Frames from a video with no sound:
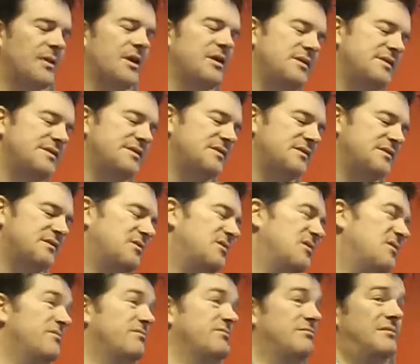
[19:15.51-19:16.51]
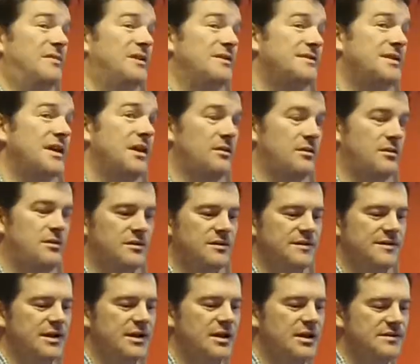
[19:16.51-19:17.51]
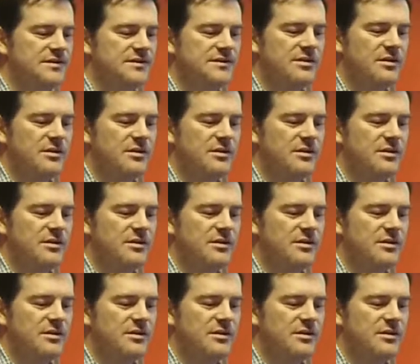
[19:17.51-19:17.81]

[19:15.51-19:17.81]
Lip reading: this is sort of as technical as it gets.